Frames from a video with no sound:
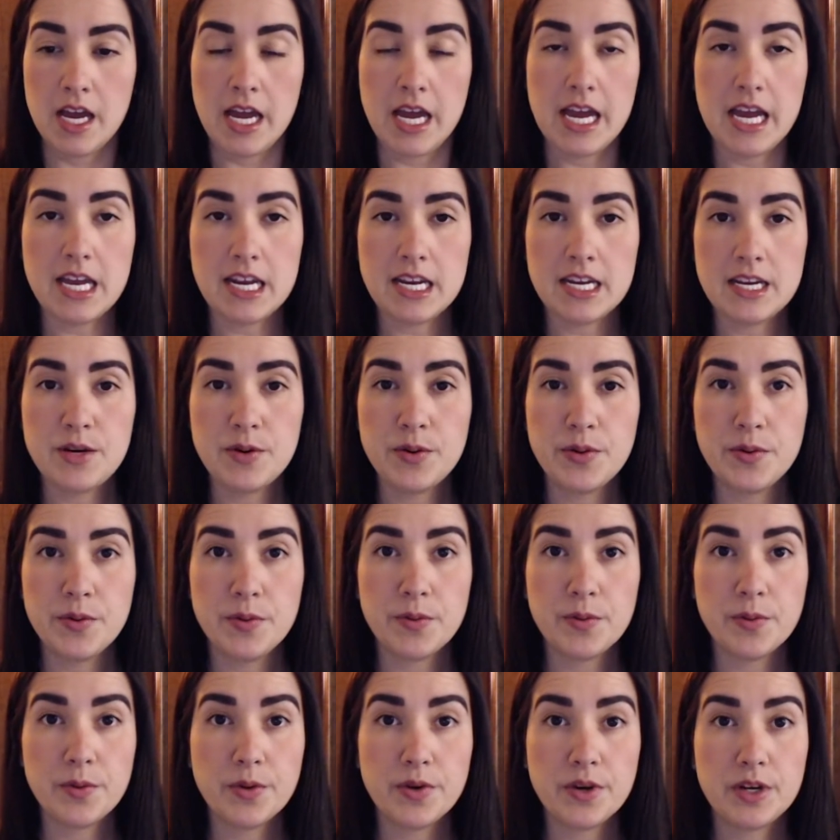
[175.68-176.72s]
And
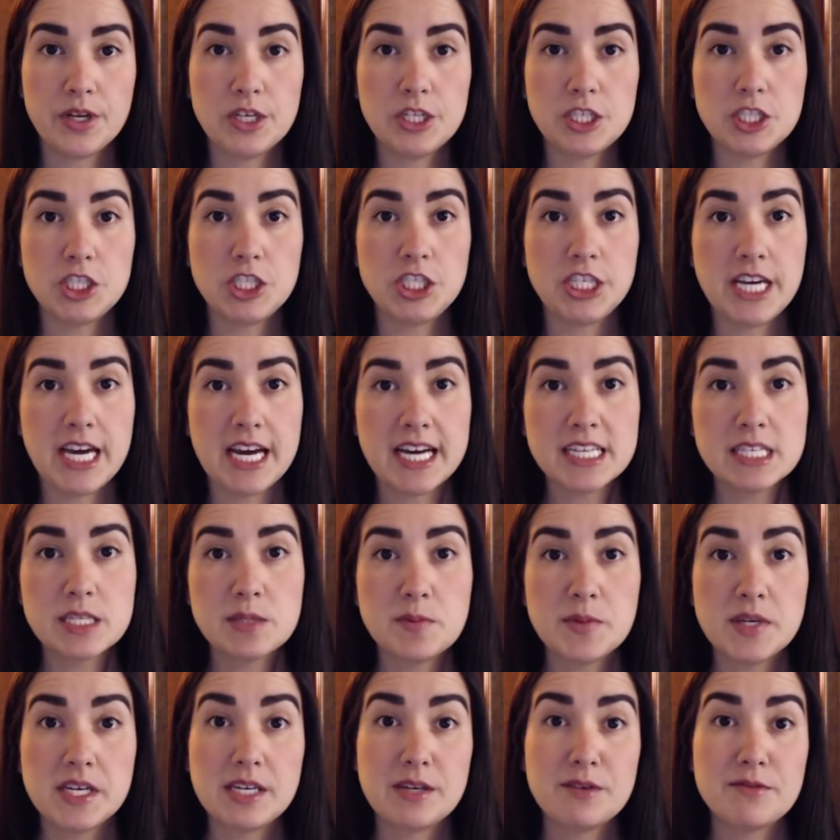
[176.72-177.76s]
she asked
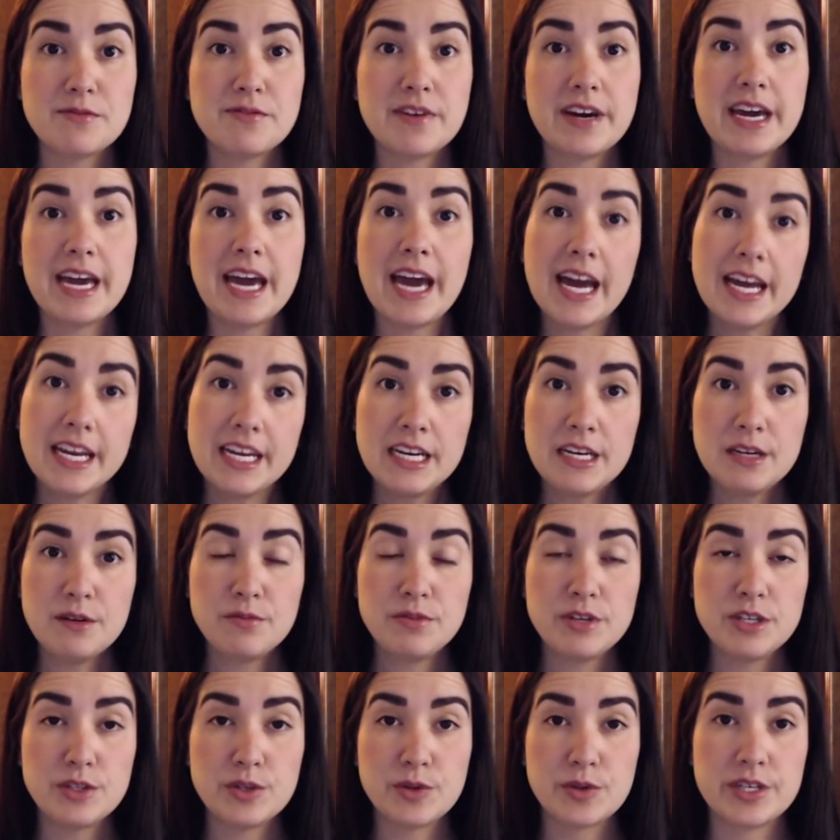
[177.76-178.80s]
me if I had any
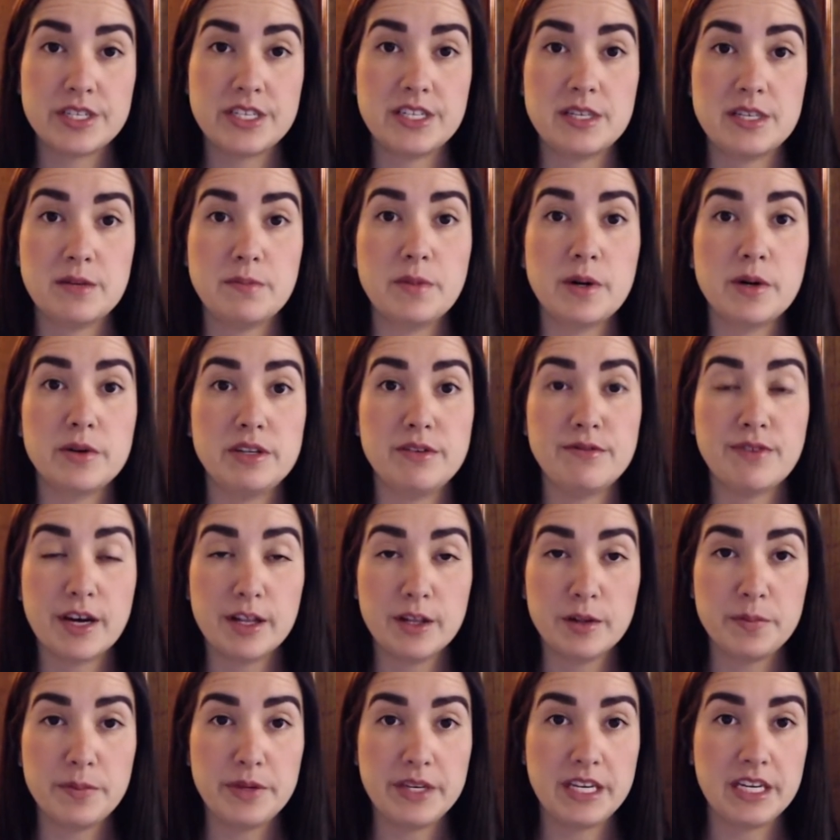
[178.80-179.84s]
resources about
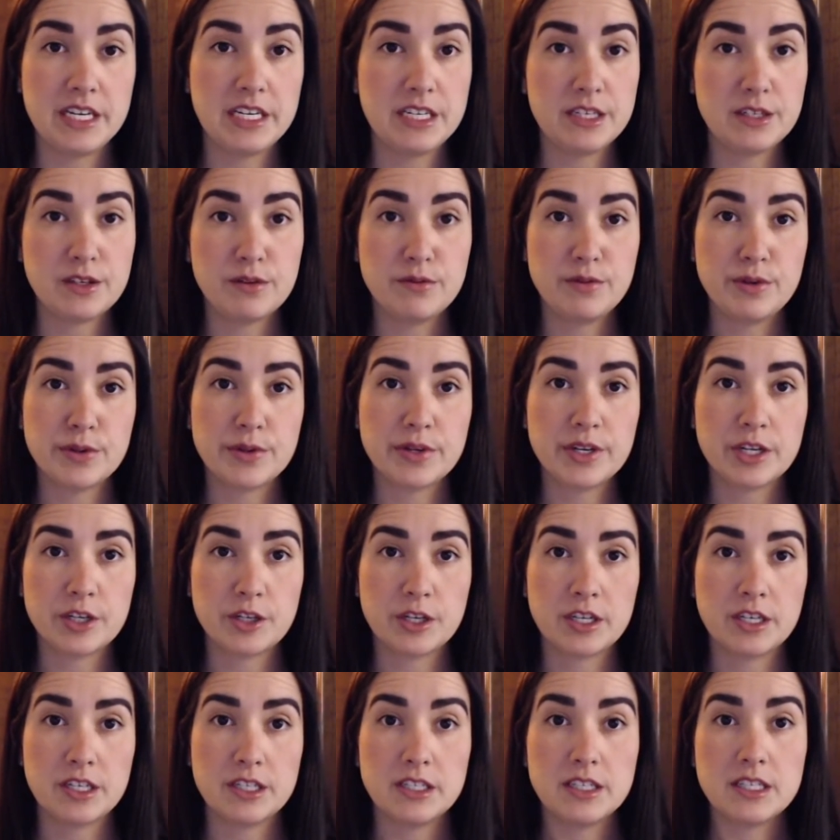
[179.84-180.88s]
developing an interview
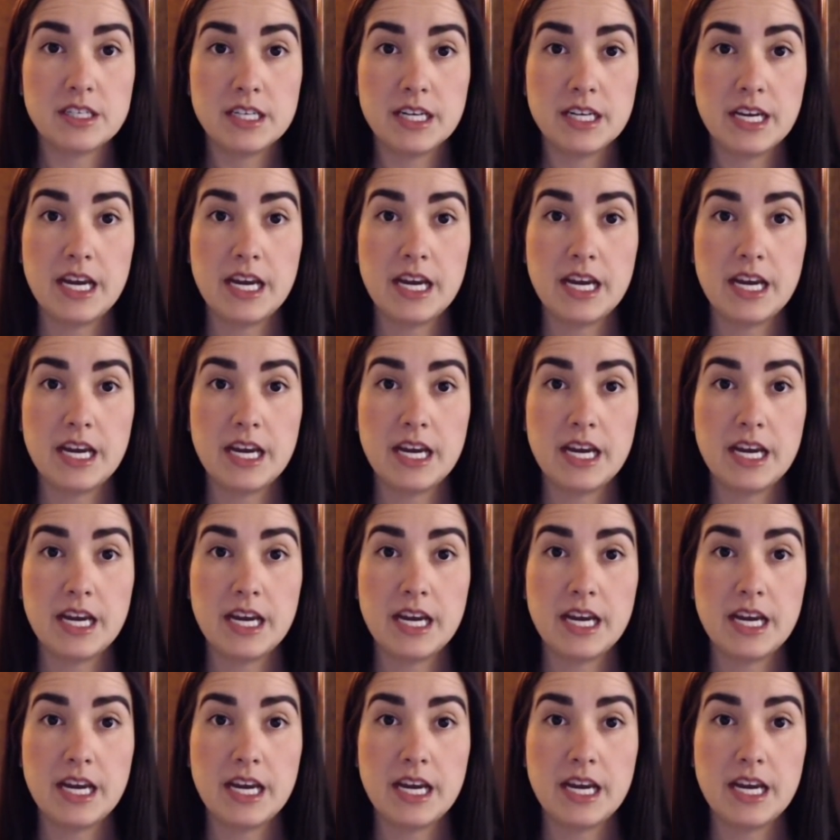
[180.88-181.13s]
guide.